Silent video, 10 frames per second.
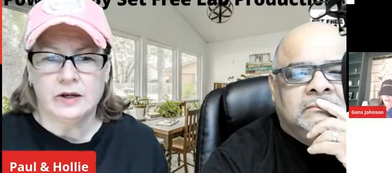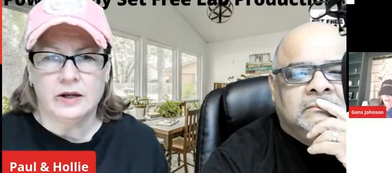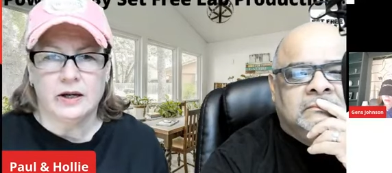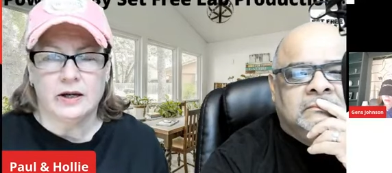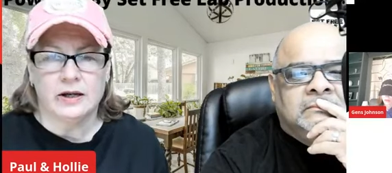
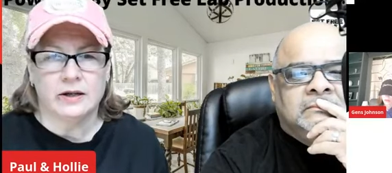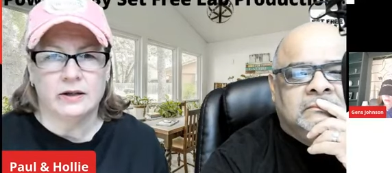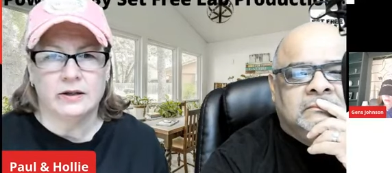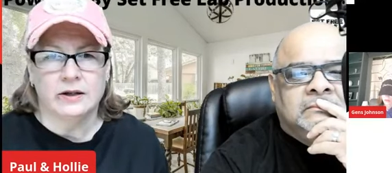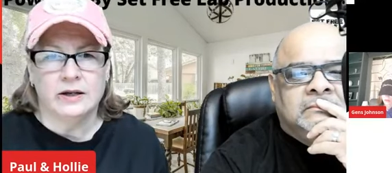
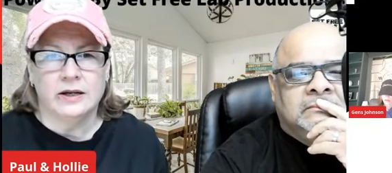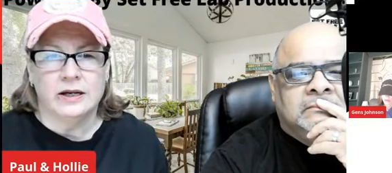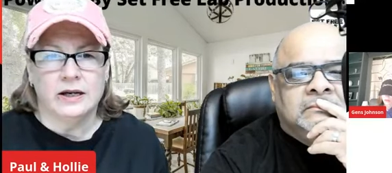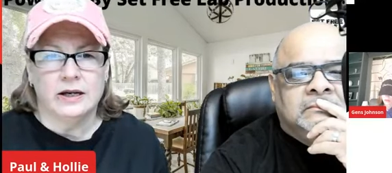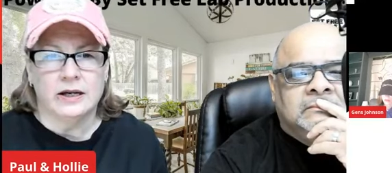Speaker 1: And
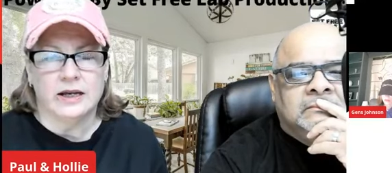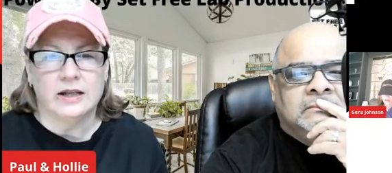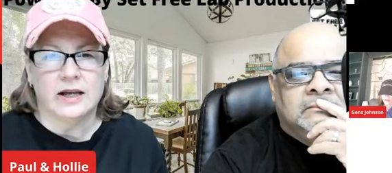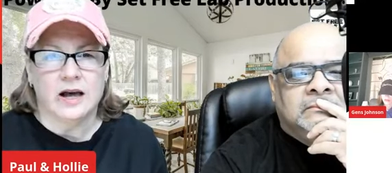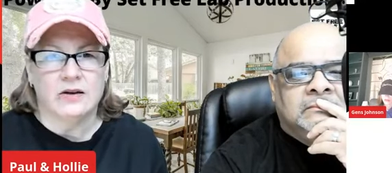he
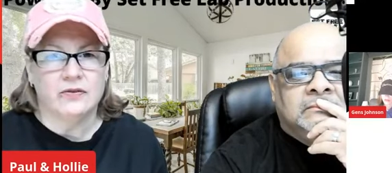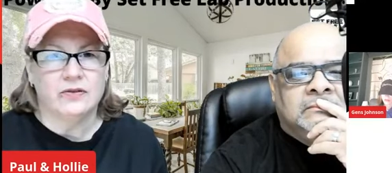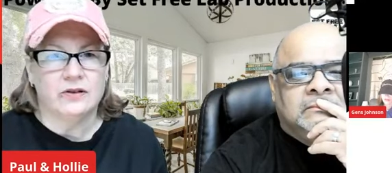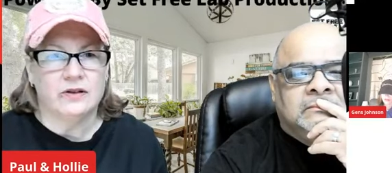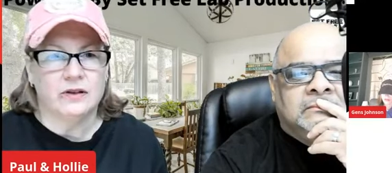
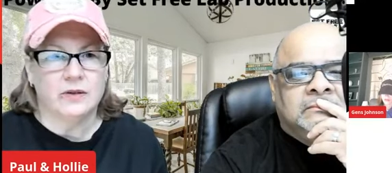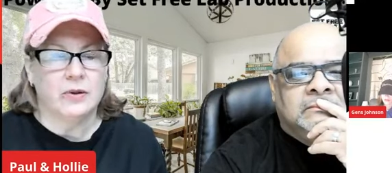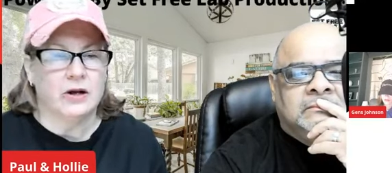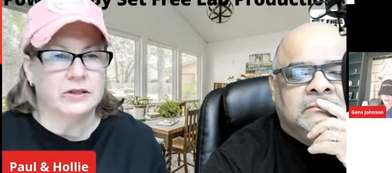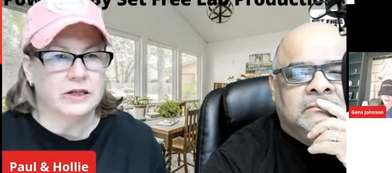left. And
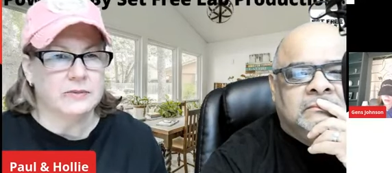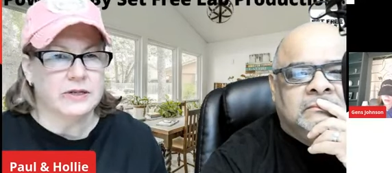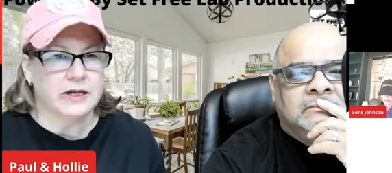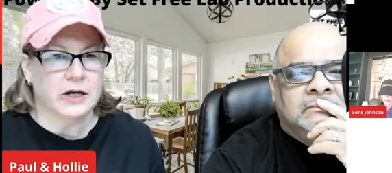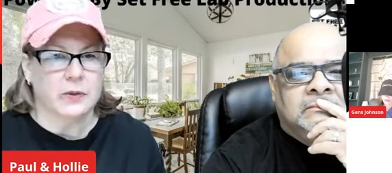Paul took him
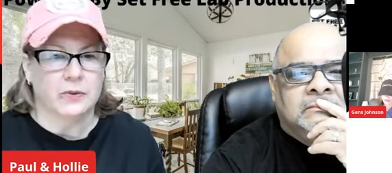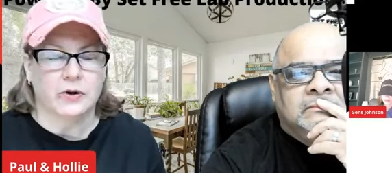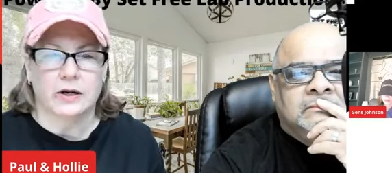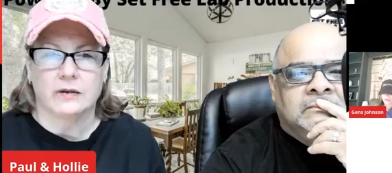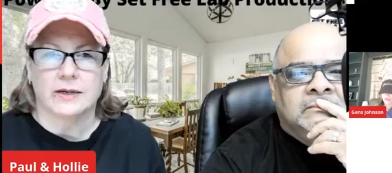to the
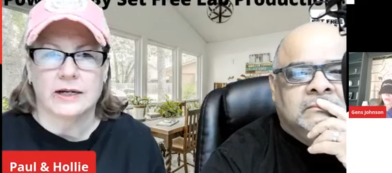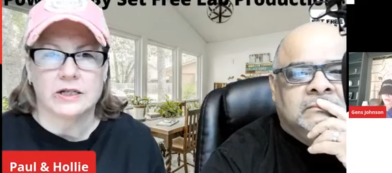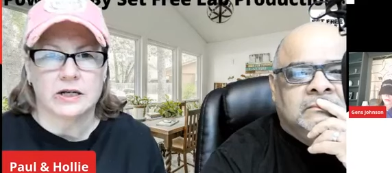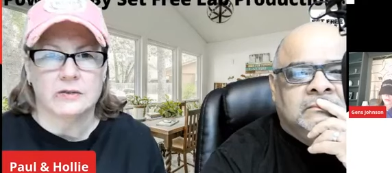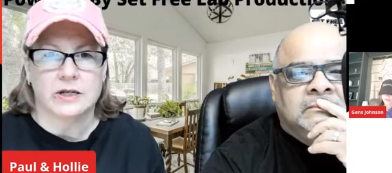airport. And when he
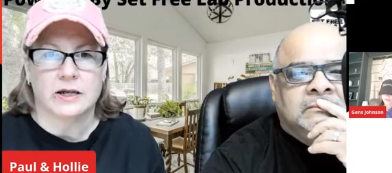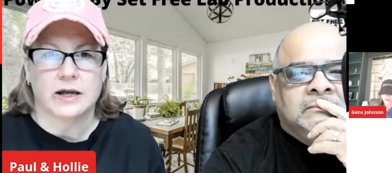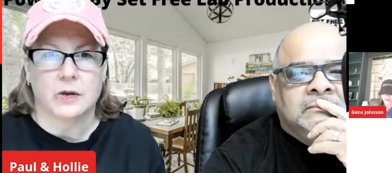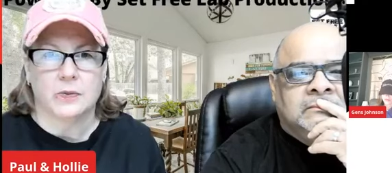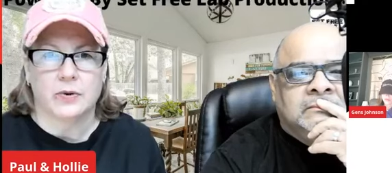took him to the
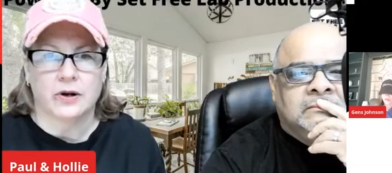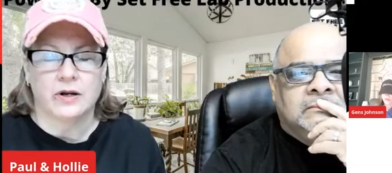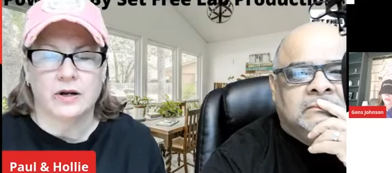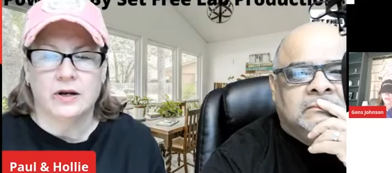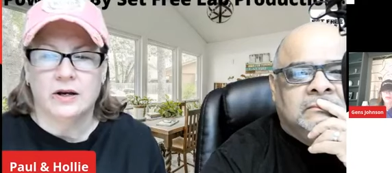
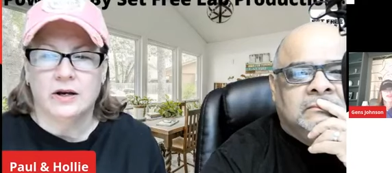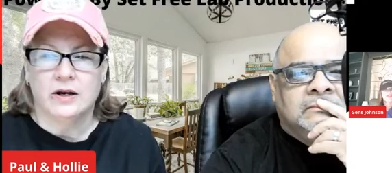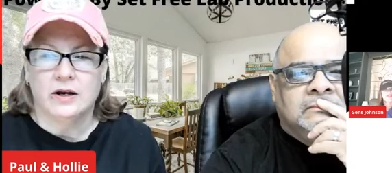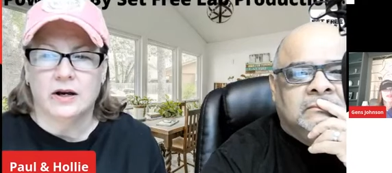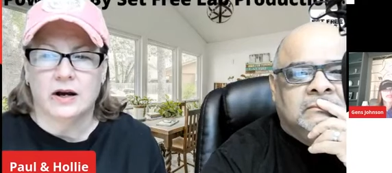airport,
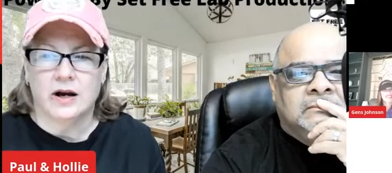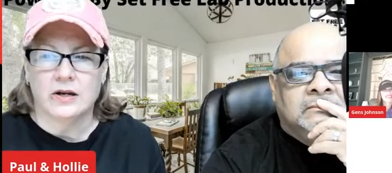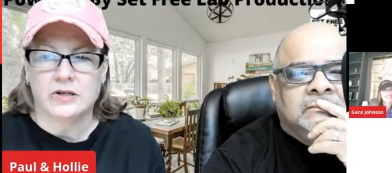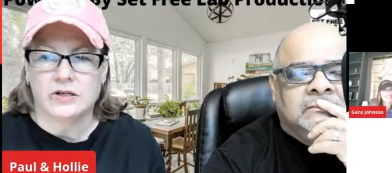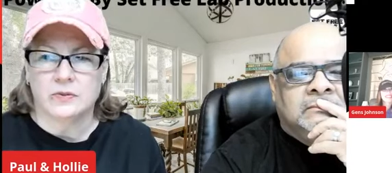I
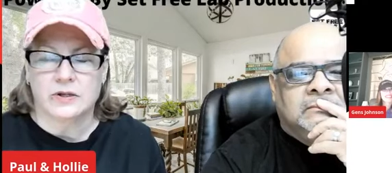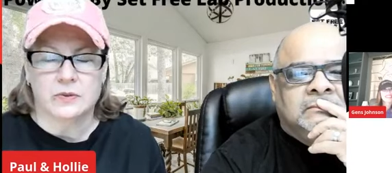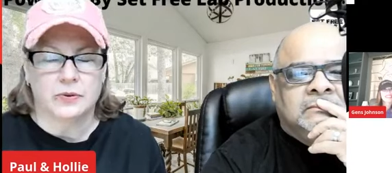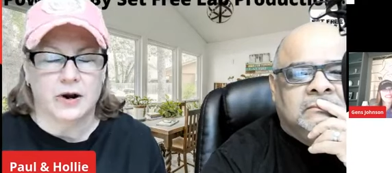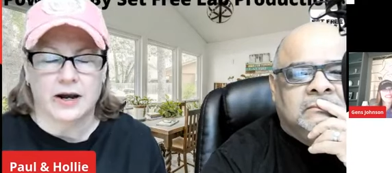just was
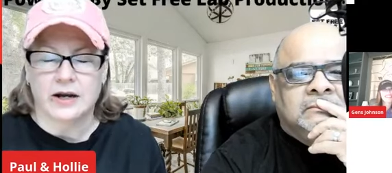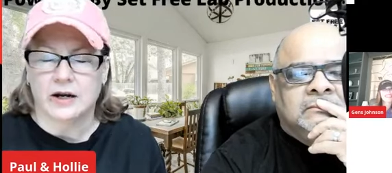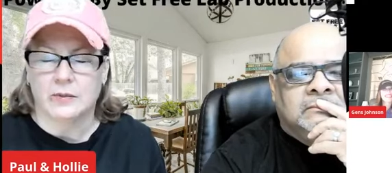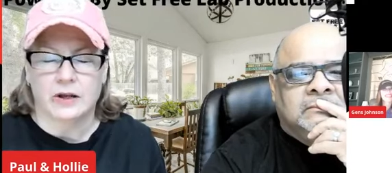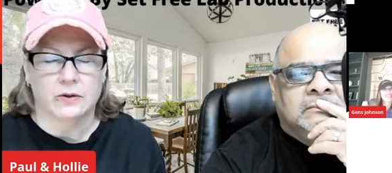praying.
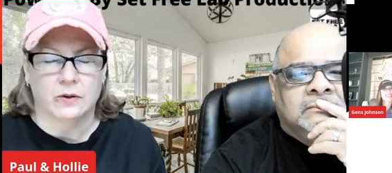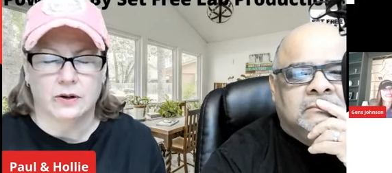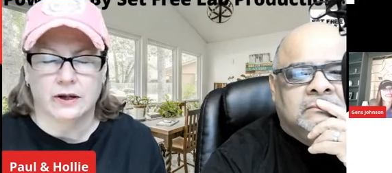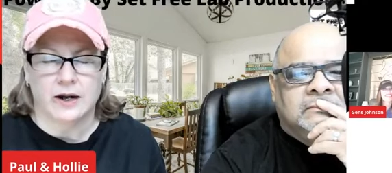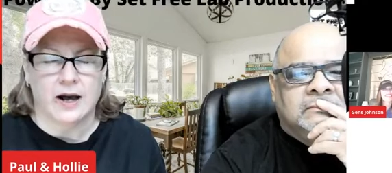I'm like,
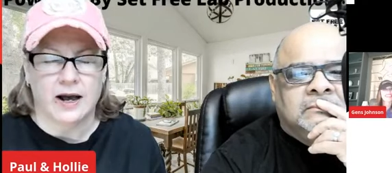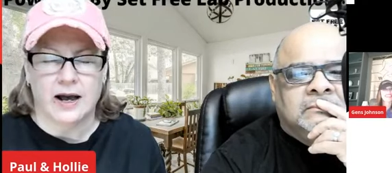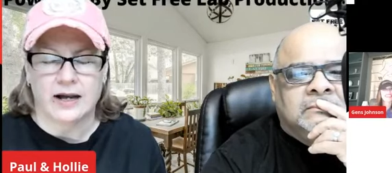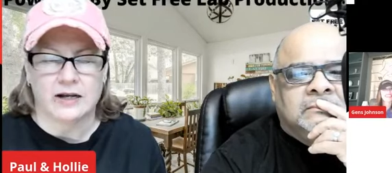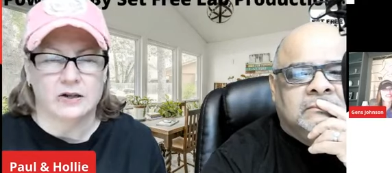Lord,
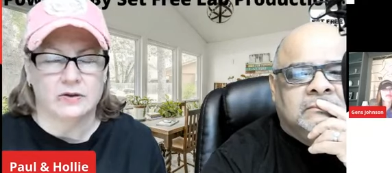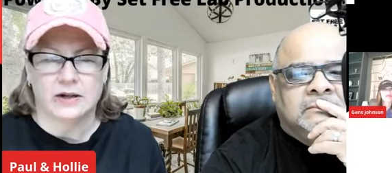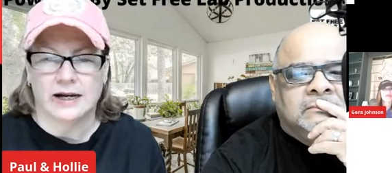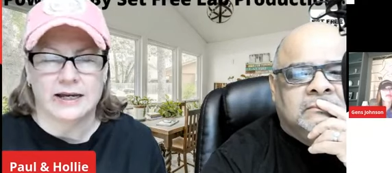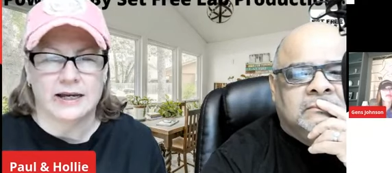I, I don't,
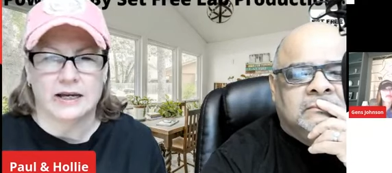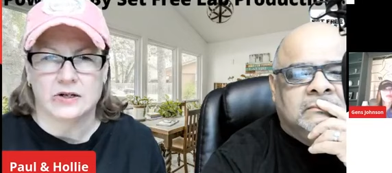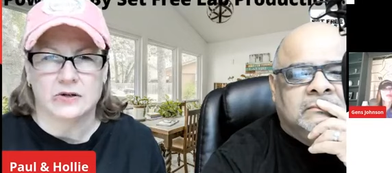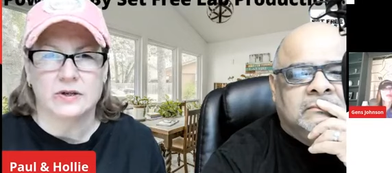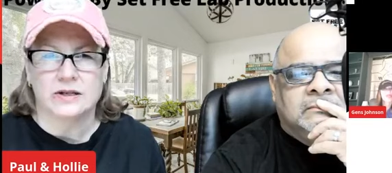I can't
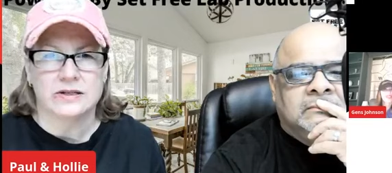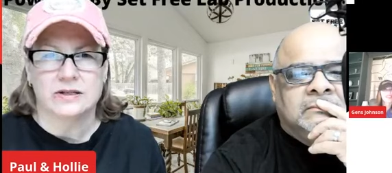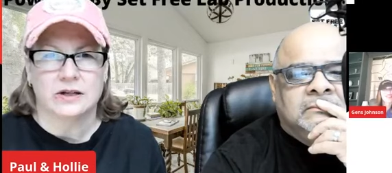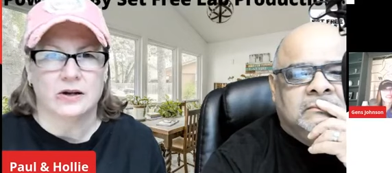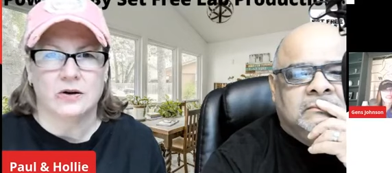do this.
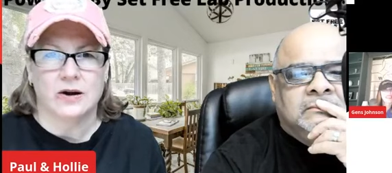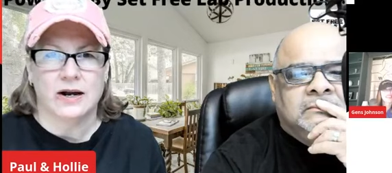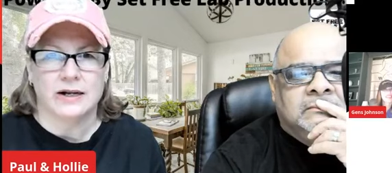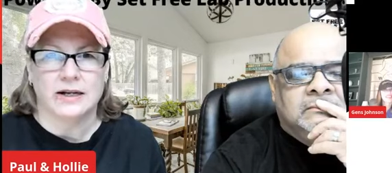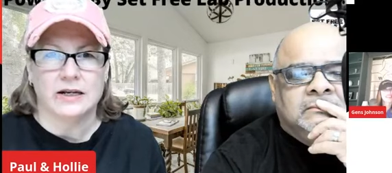You know,
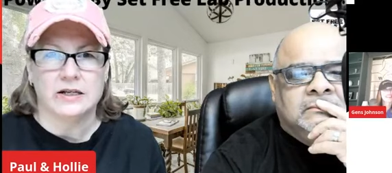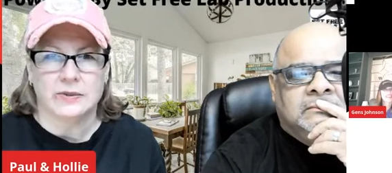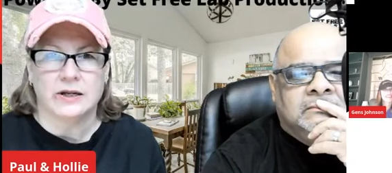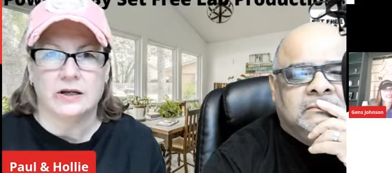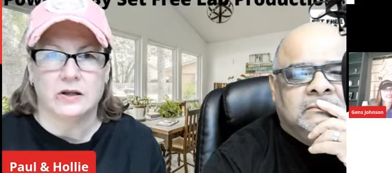I need to
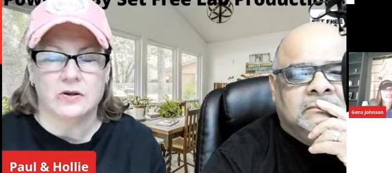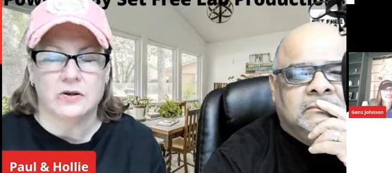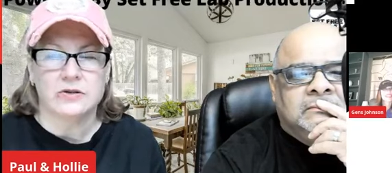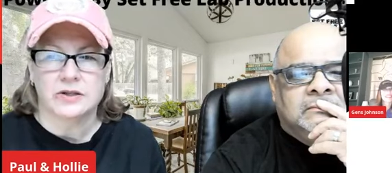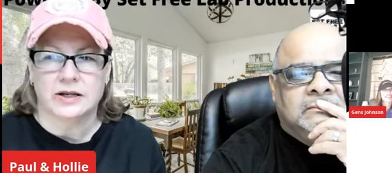be
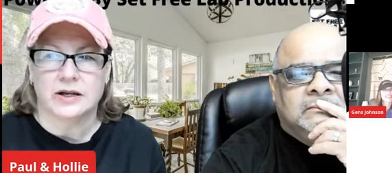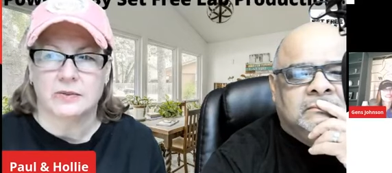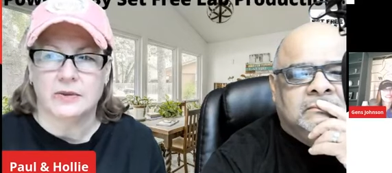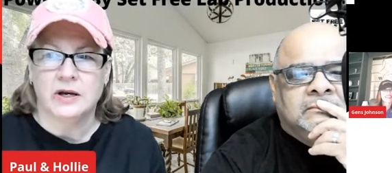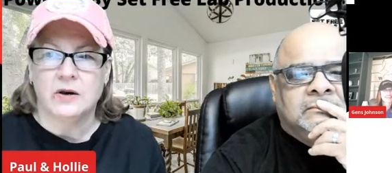closer to
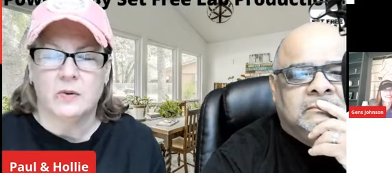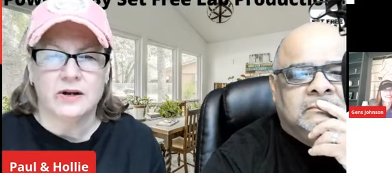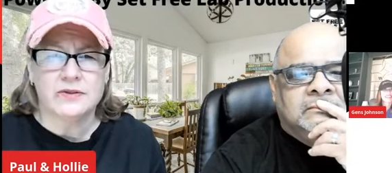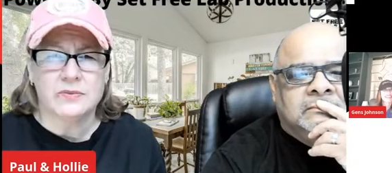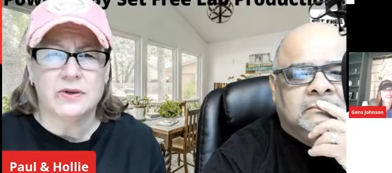him. What
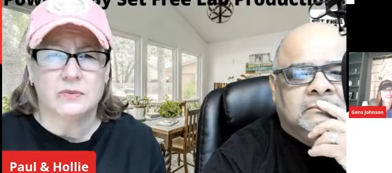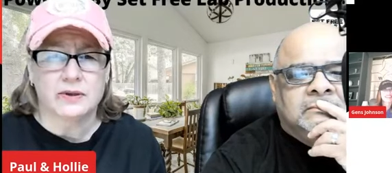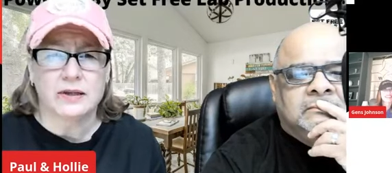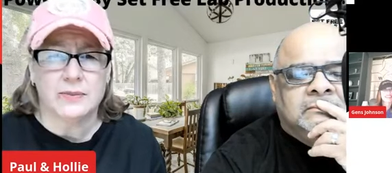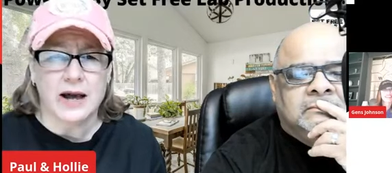if something
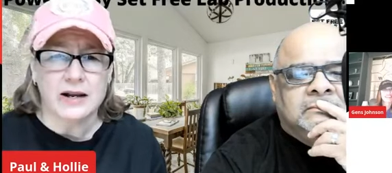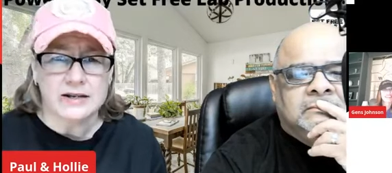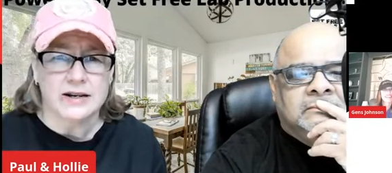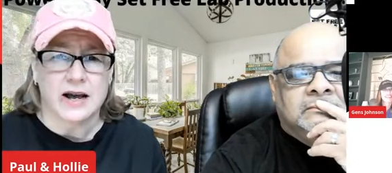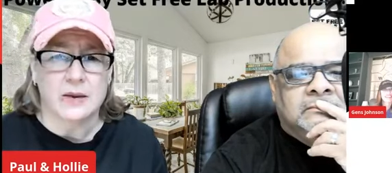really bad
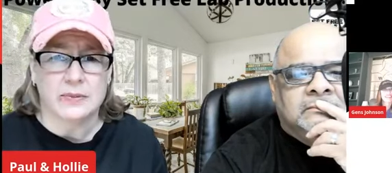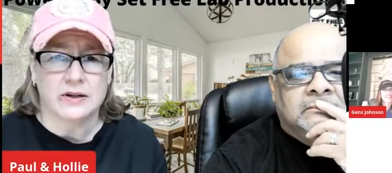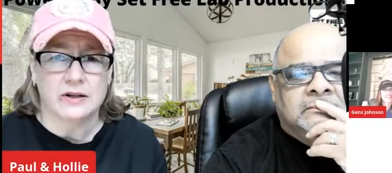did happen?